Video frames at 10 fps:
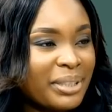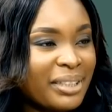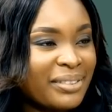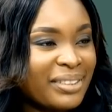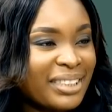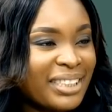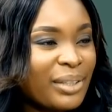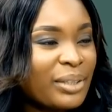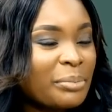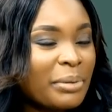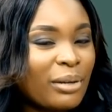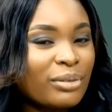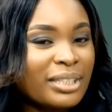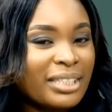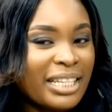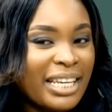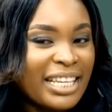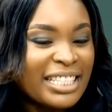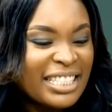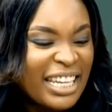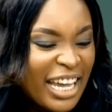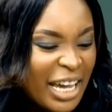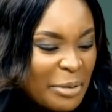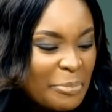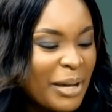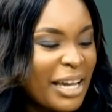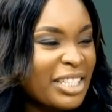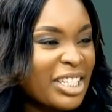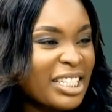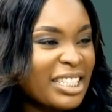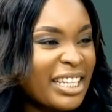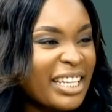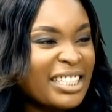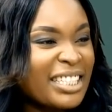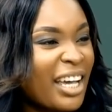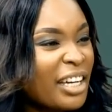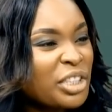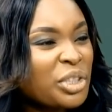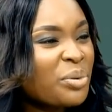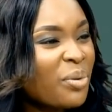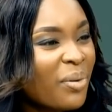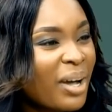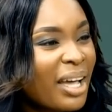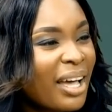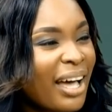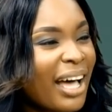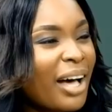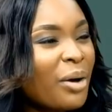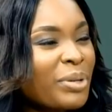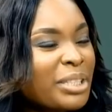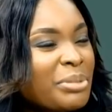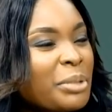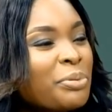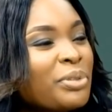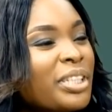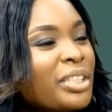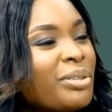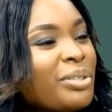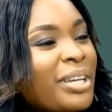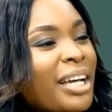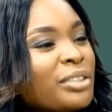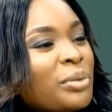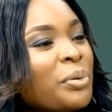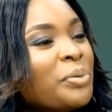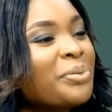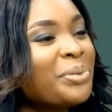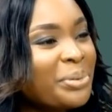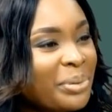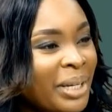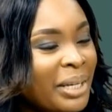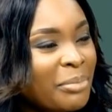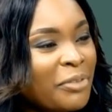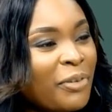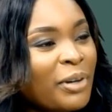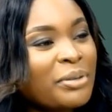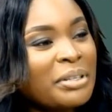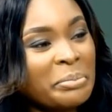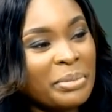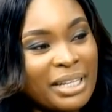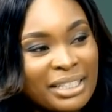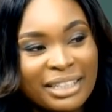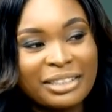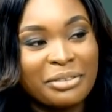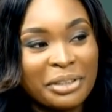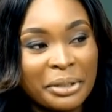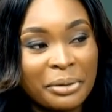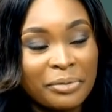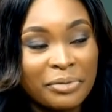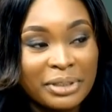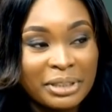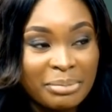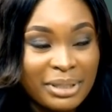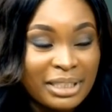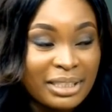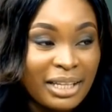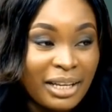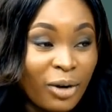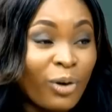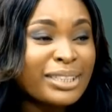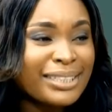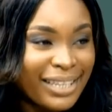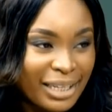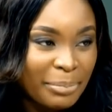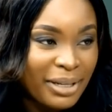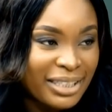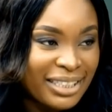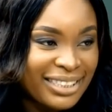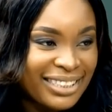now. Tell us about the entire pageant, the entire show. How, what will be the process where you guys go through before you emerge as a runner-up for the Miss Hot Leg pageant?